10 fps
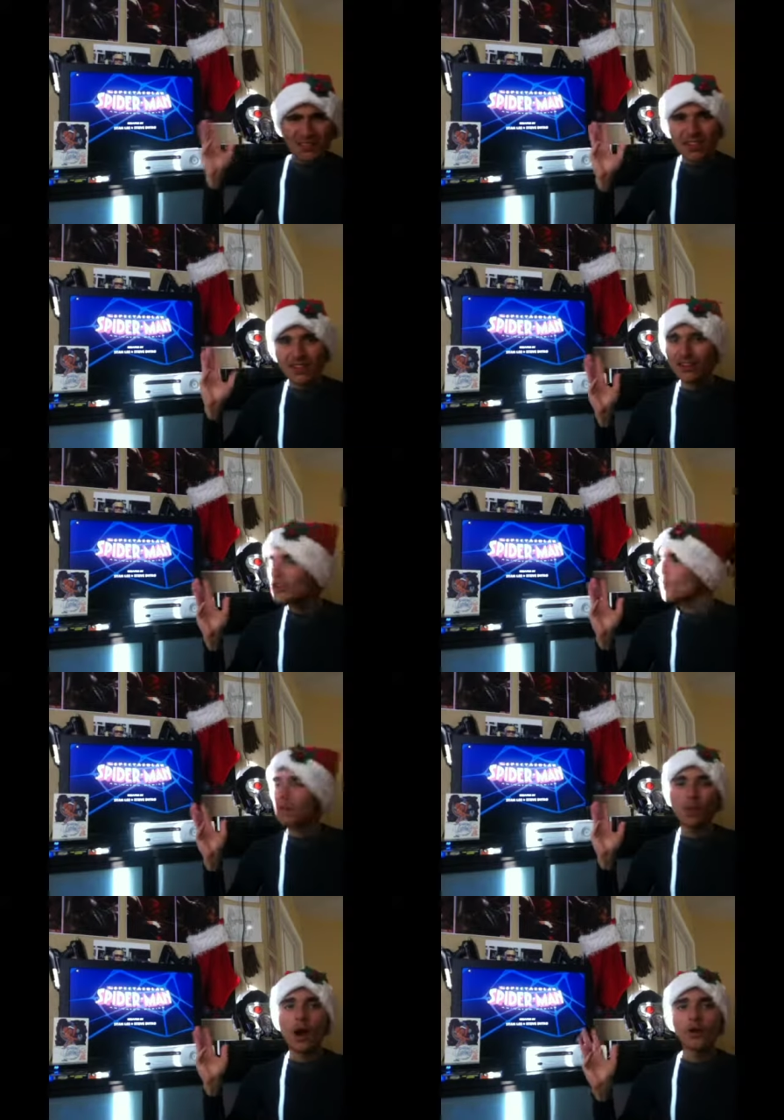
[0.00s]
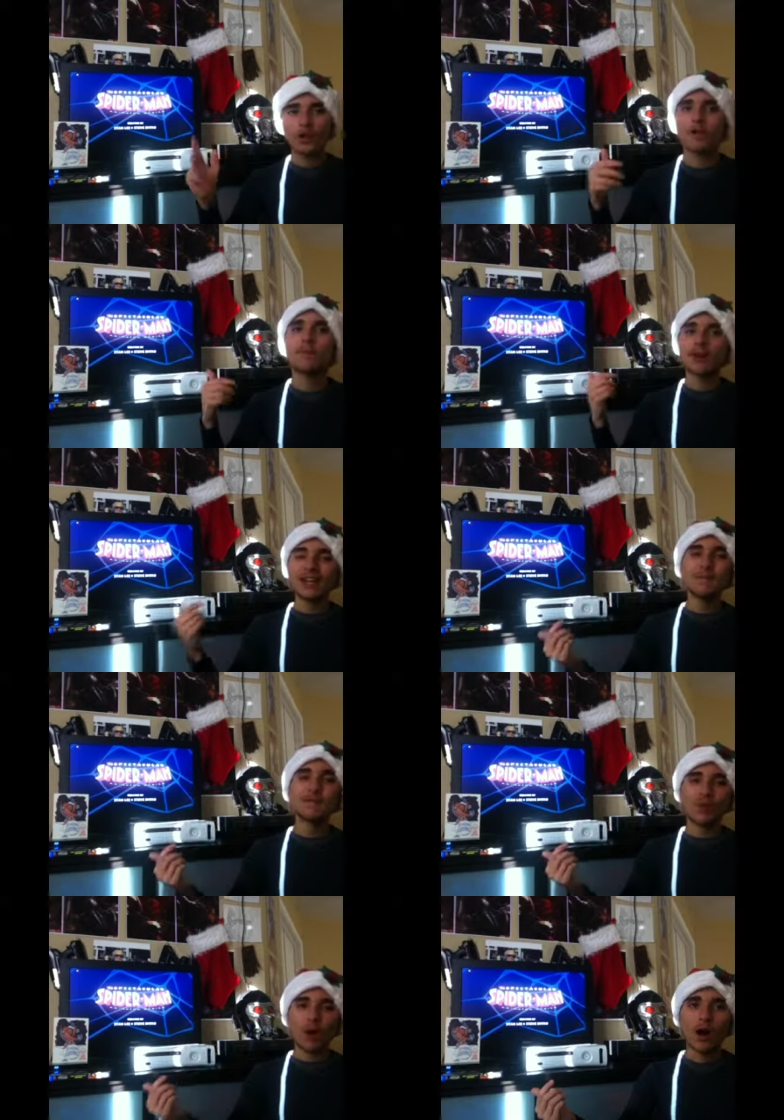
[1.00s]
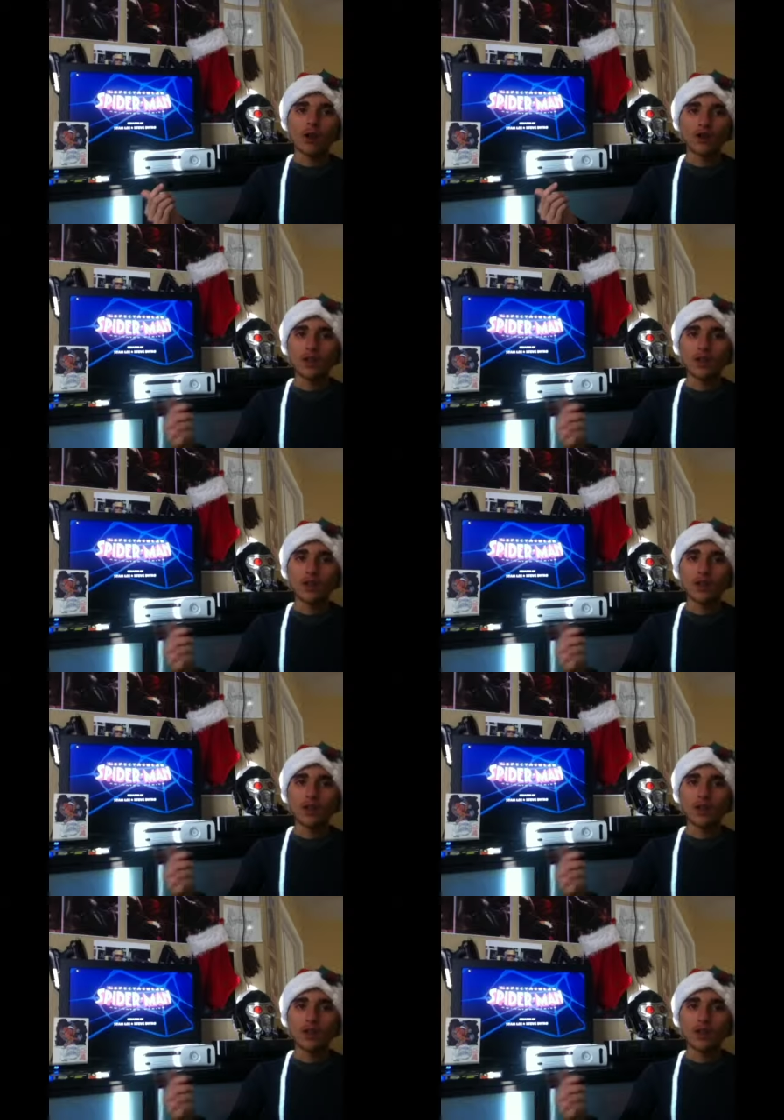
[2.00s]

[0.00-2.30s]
no one watched it. Plenty of people watched it.